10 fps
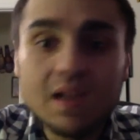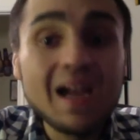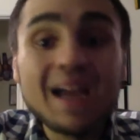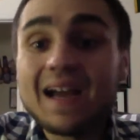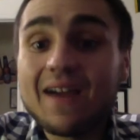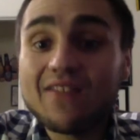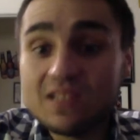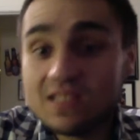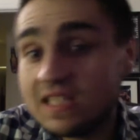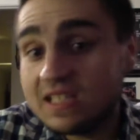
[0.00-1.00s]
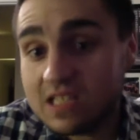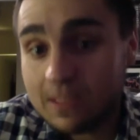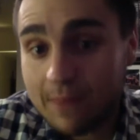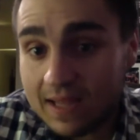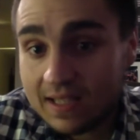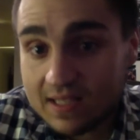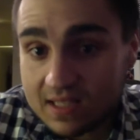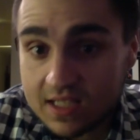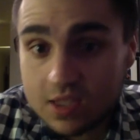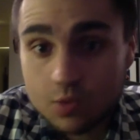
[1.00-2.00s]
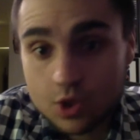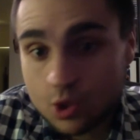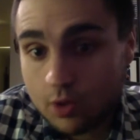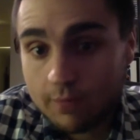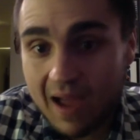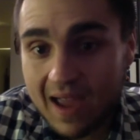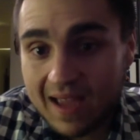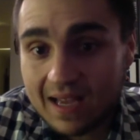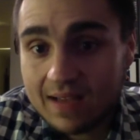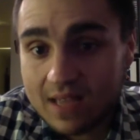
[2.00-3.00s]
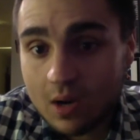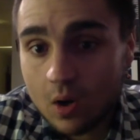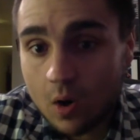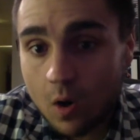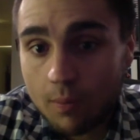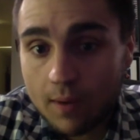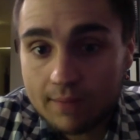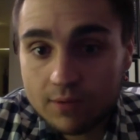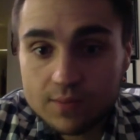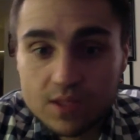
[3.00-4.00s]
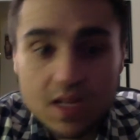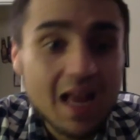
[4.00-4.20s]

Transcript: And obviously, CC Sabathia, his season was shortened by his alcohol problems,